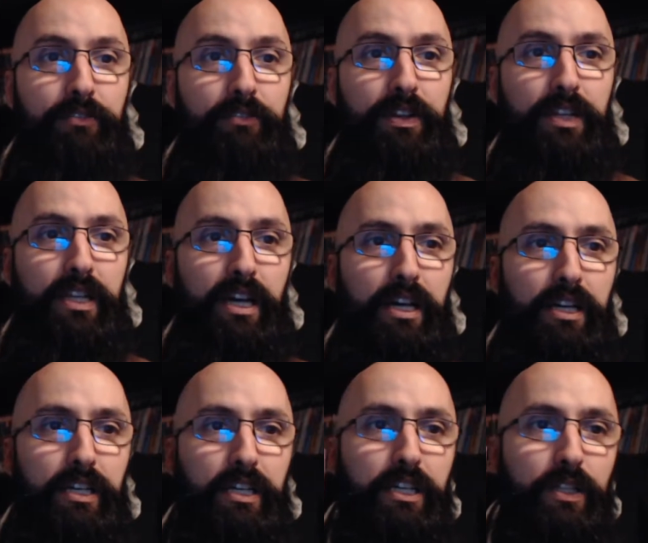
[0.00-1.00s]
Very
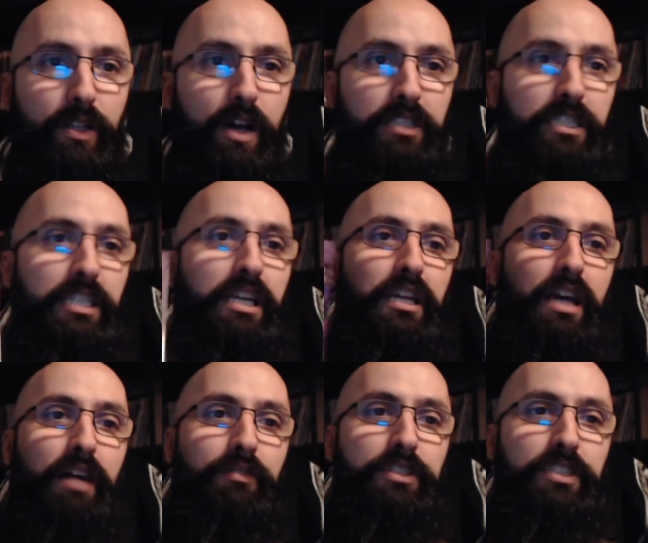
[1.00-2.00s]
glossy
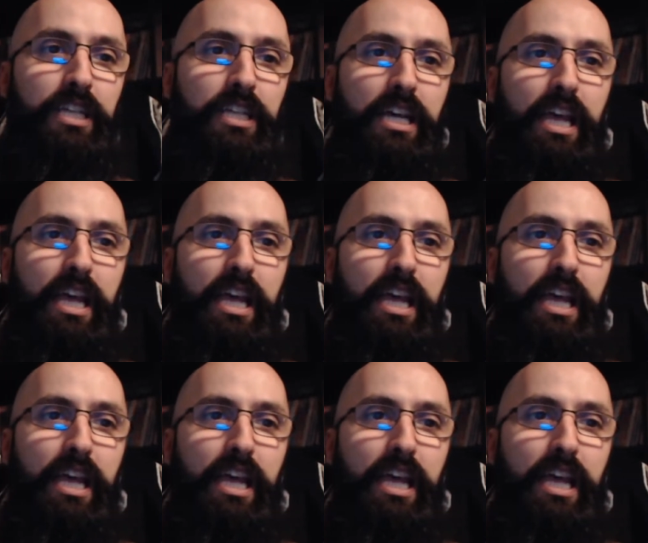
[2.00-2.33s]
covers,